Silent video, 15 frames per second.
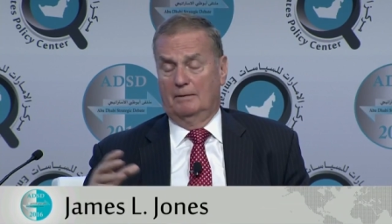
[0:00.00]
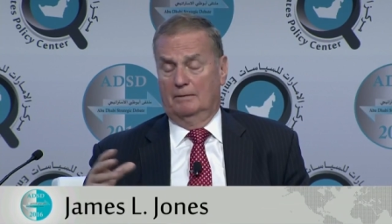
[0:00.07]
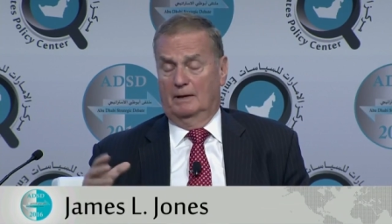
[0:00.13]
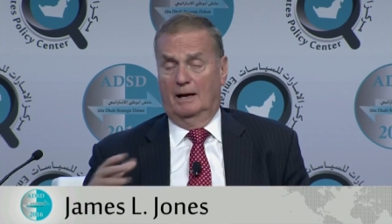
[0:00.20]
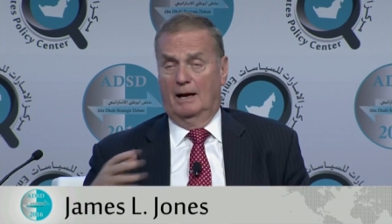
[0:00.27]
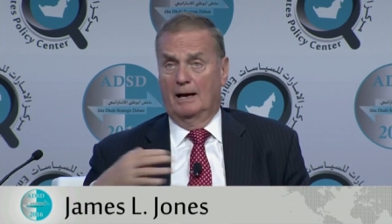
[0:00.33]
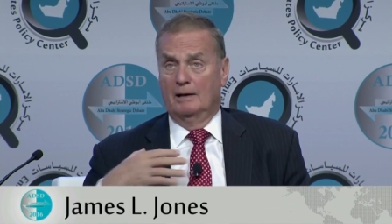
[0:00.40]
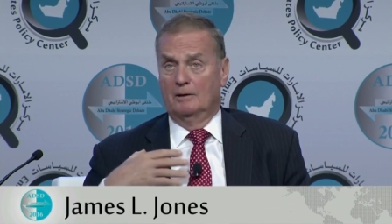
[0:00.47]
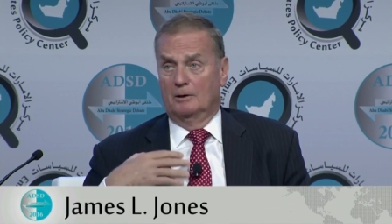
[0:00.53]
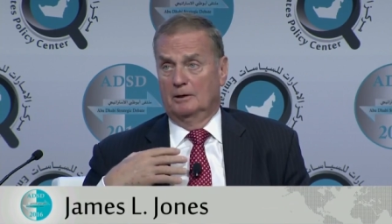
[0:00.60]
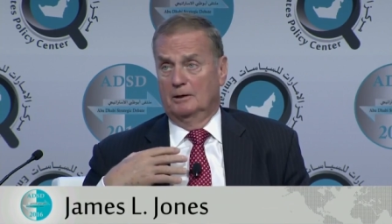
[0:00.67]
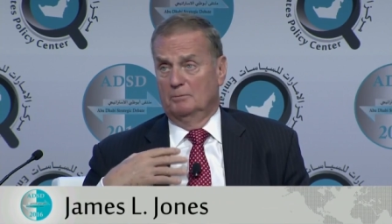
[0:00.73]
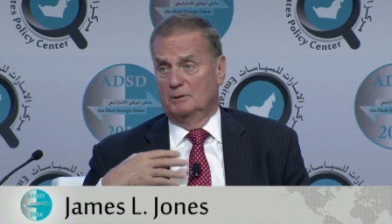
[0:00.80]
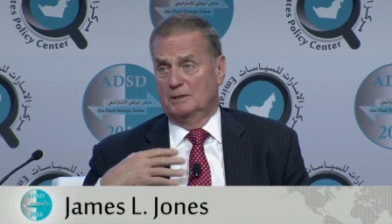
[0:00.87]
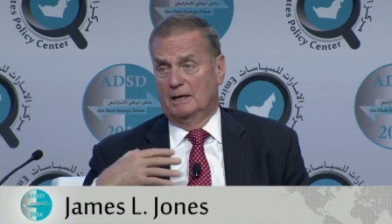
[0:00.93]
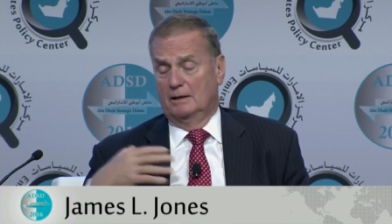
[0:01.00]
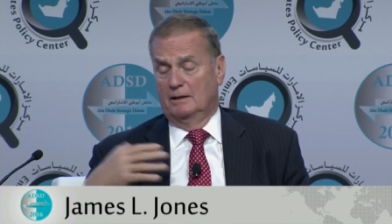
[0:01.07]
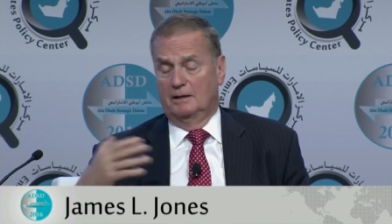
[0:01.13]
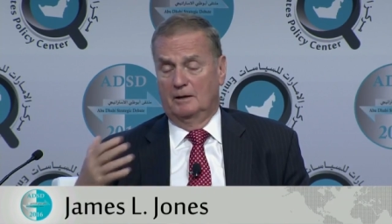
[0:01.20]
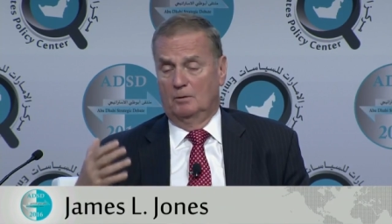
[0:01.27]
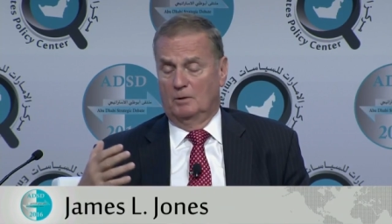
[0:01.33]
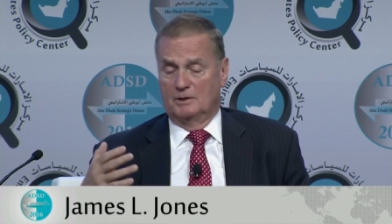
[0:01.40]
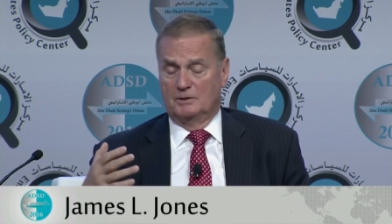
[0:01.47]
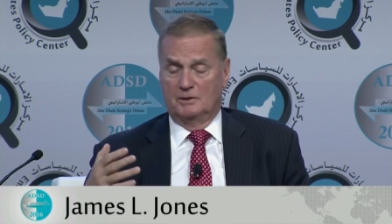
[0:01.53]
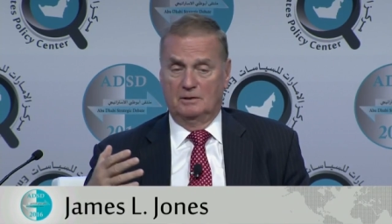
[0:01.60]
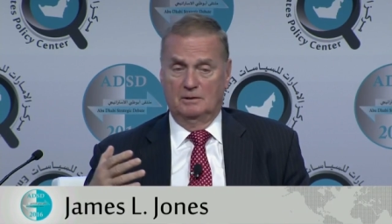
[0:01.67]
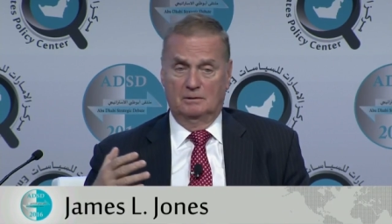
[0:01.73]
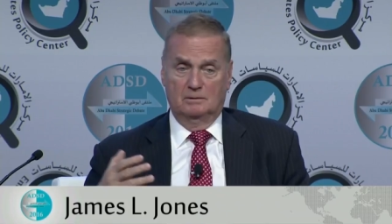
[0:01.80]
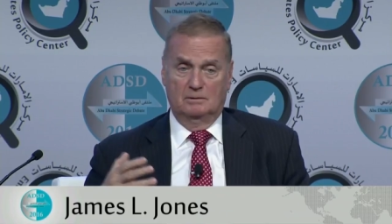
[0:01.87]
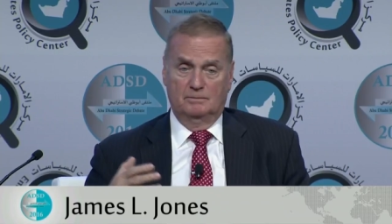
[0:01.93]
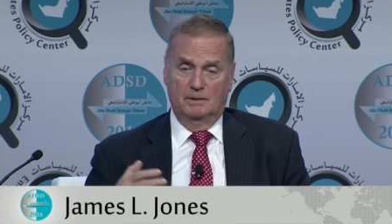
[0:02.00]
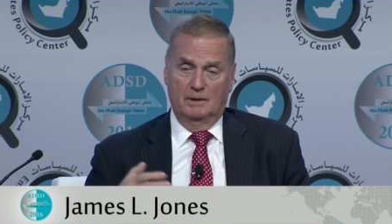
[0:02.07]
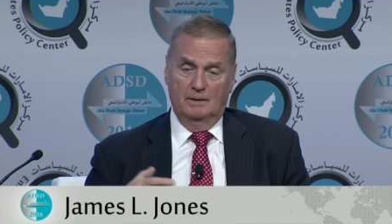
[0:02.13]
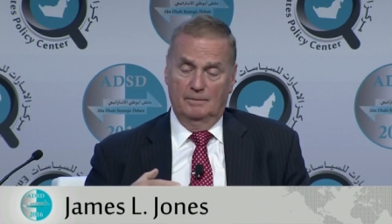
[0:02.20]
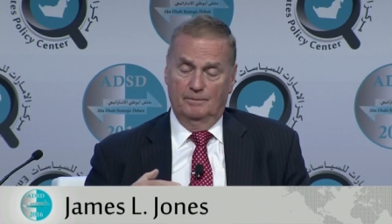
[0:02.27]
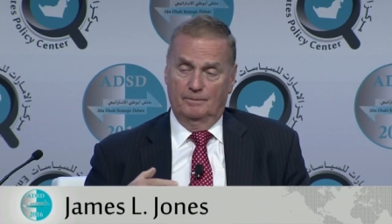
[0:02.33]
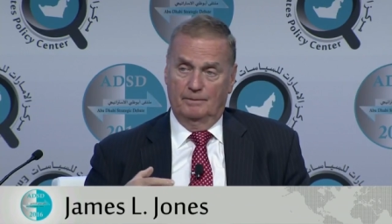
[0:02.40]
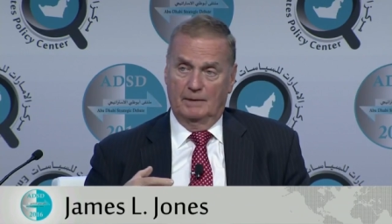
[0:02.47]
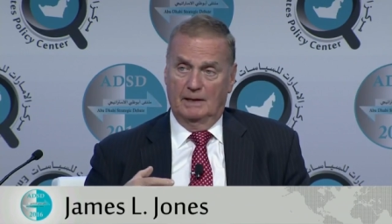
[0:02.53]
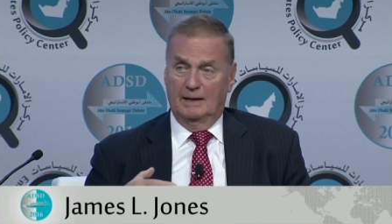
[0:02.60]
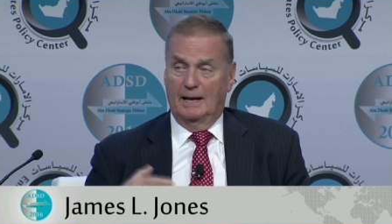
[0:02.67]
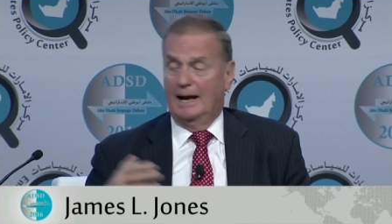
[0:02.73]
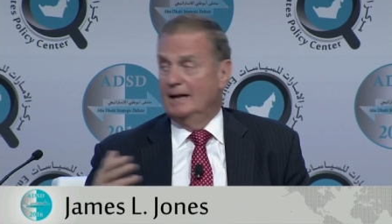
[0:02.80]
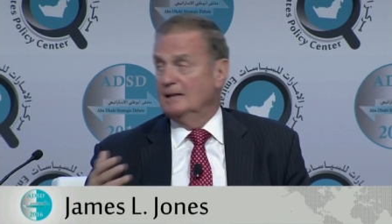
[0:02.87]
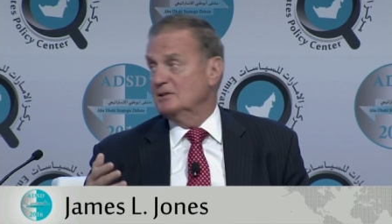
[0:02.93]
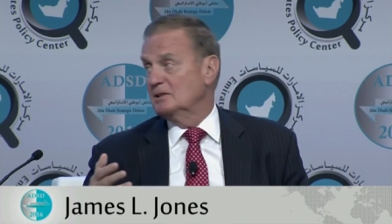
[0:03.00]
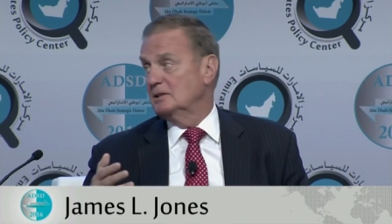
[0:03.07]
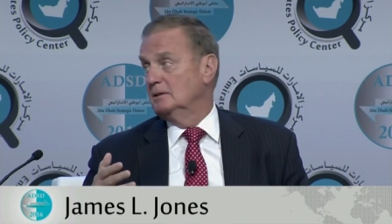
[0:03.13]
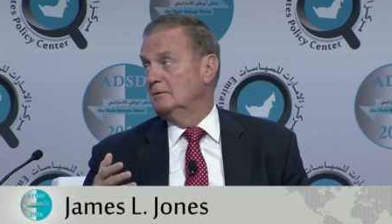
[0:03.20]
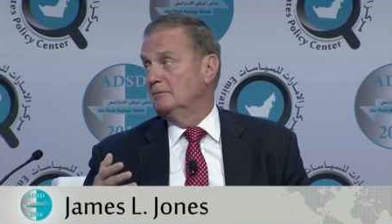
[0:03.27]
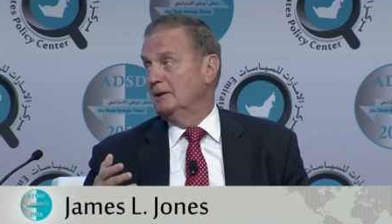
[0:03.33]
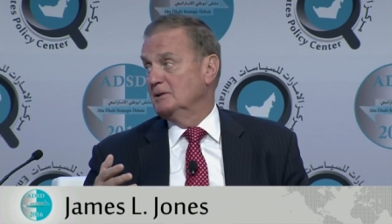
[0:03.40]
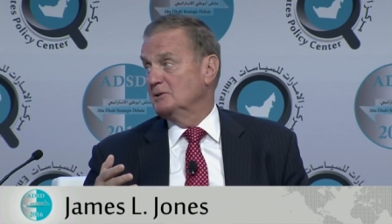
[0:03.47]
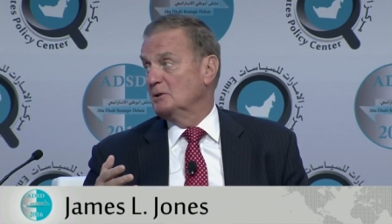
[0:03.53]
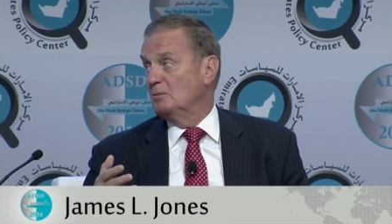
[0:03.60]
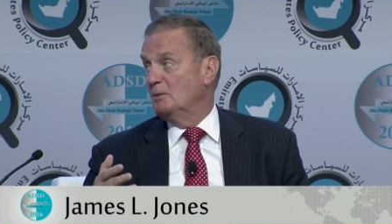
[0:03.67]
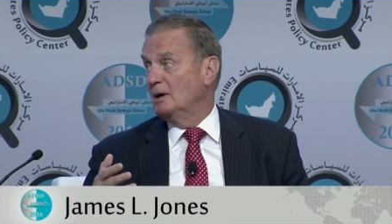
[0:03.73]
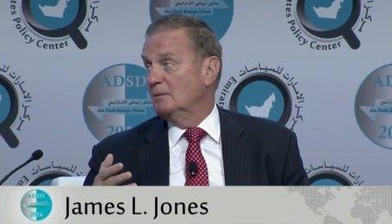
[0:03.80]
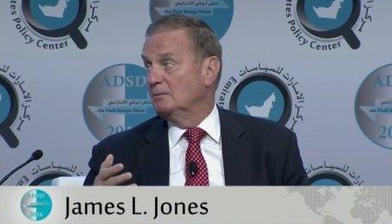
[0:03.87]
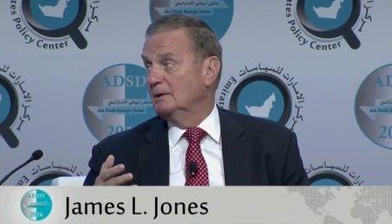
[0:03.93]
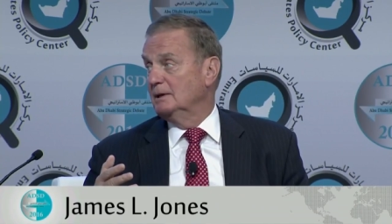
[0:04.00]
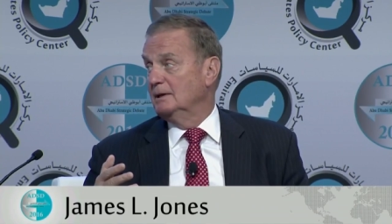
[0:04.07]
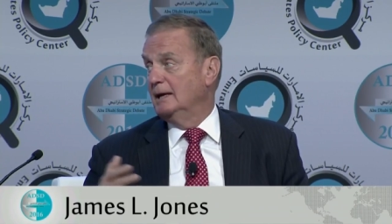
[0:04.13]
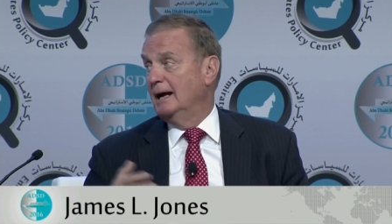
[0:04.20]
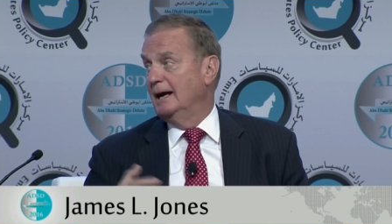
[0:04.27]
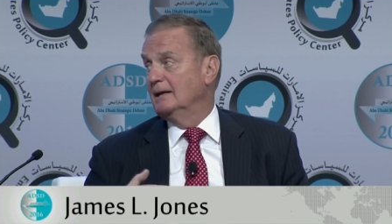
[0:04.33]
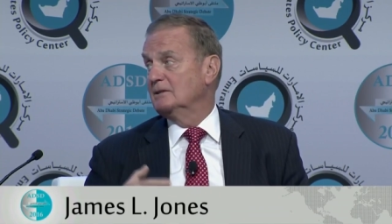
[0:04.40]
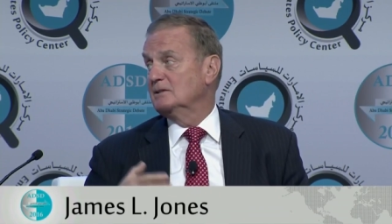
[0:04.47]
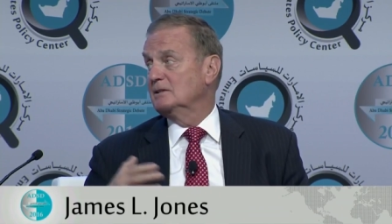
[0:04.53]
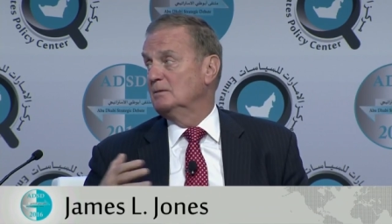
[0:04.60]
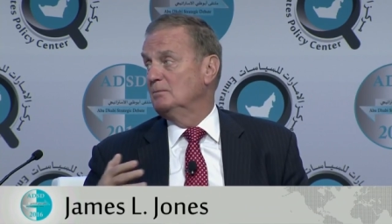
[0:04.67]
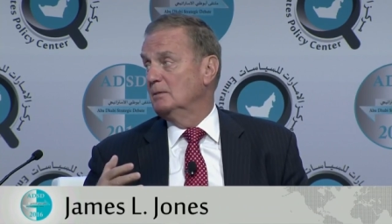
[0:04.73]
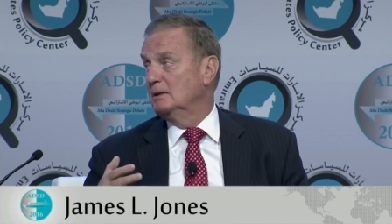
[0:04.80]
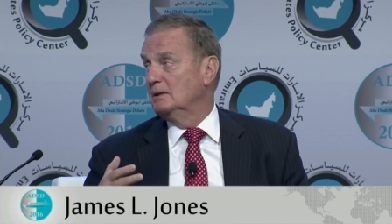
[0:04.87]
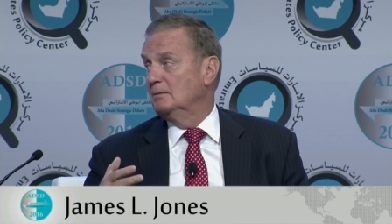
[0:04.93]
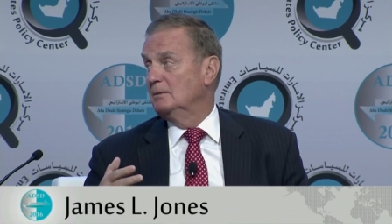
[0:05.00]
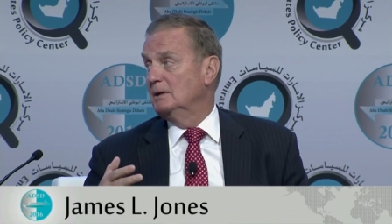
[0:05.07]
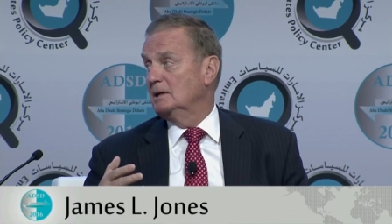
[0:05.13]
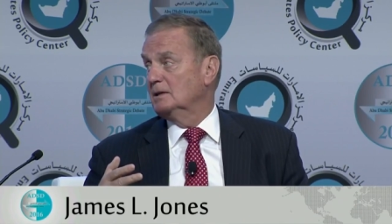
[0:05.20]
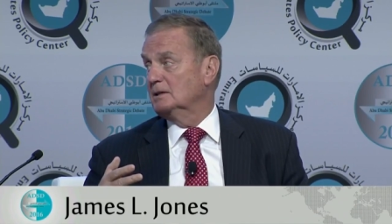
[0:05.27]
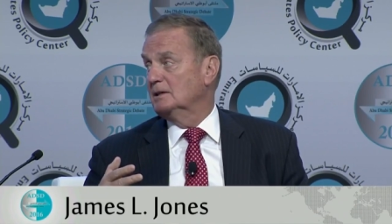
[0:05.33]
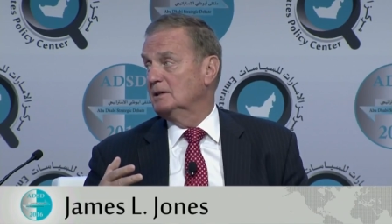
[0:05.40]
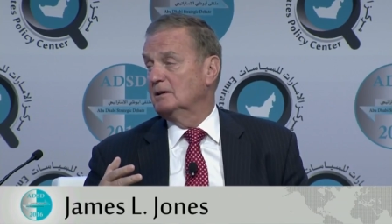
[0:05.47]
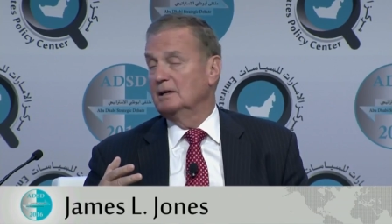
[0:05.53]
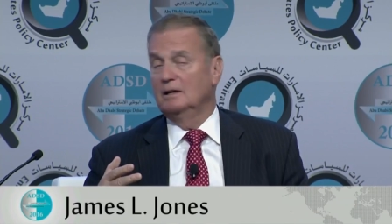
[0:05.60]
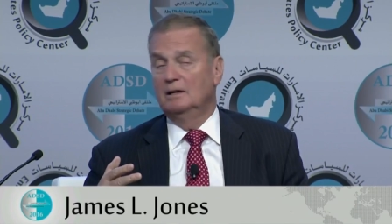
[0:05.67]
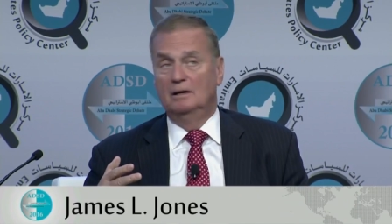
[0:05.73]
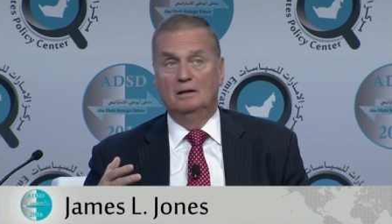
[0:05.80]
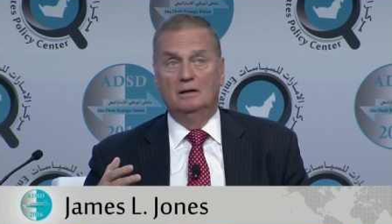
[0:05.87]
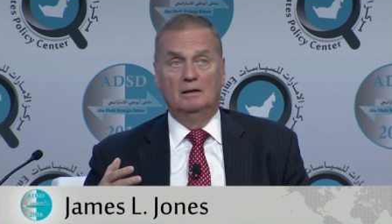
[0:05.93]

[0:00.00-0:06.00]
I heard him say that he wants to enhance the Defense Department, enhance the military.